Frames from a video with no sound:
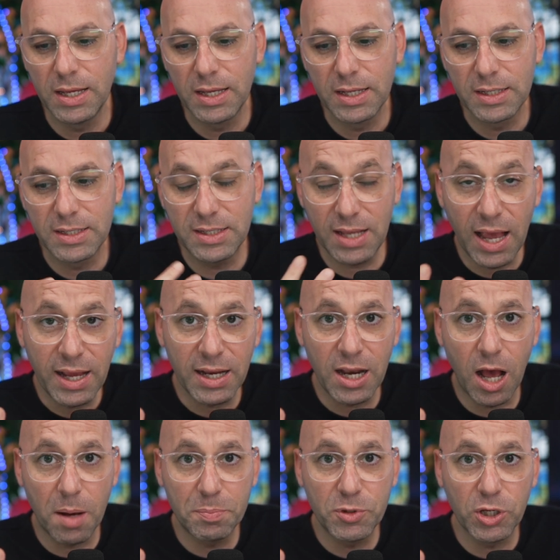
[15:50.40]
Second
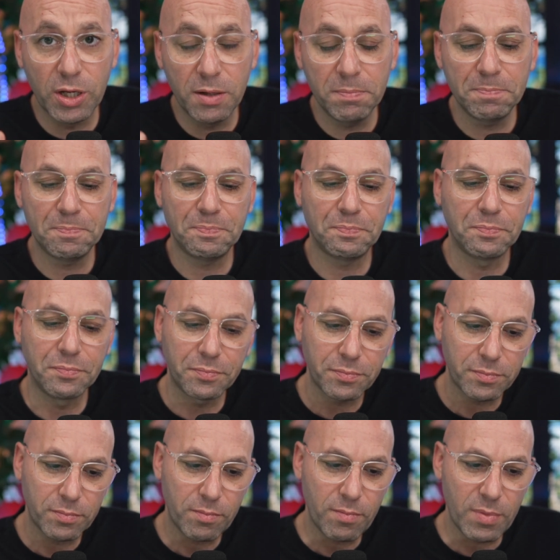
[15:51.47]
option
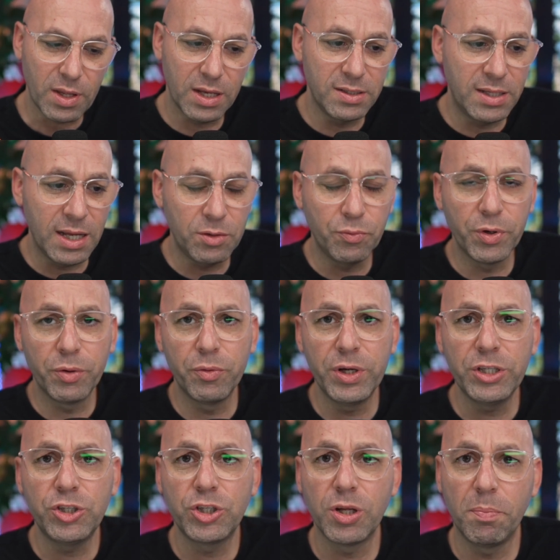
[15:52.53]
is that we
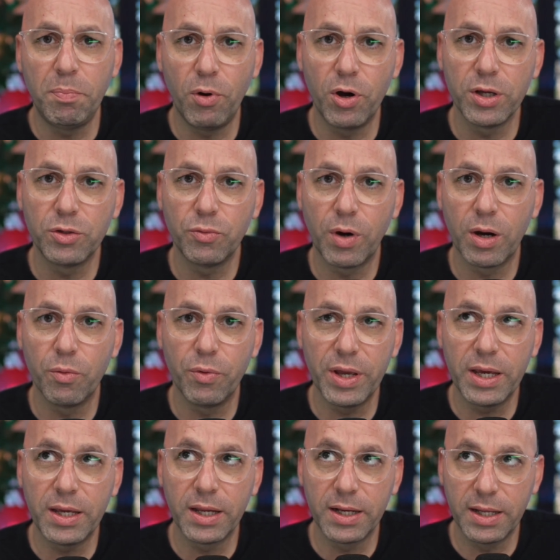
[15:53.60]
reached a point where we
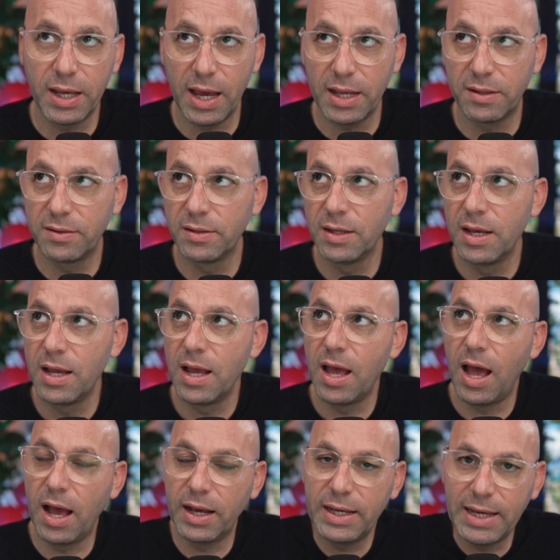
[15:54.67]
can get
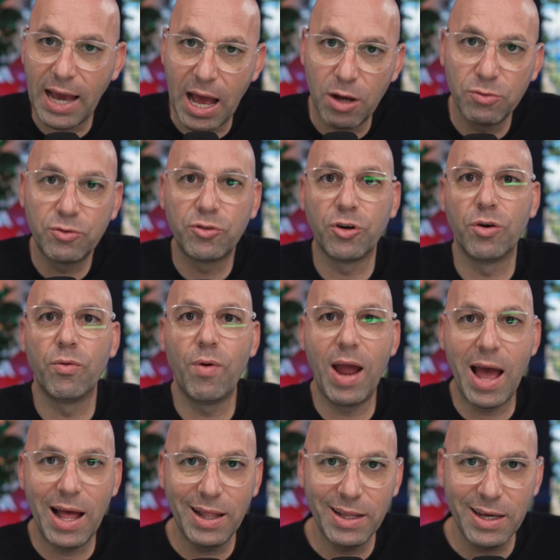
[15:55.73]
a counter
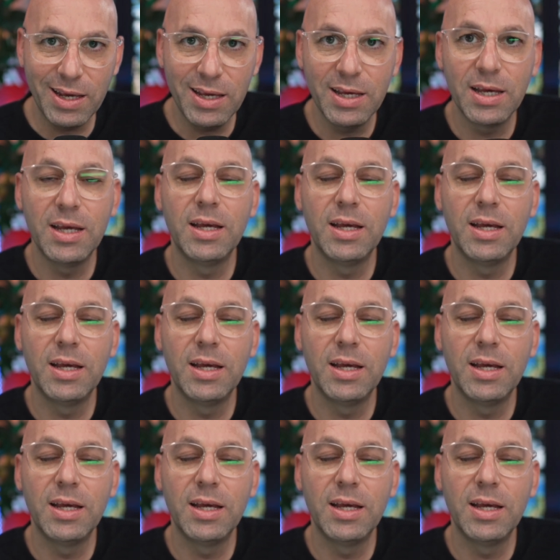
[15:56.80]
rally,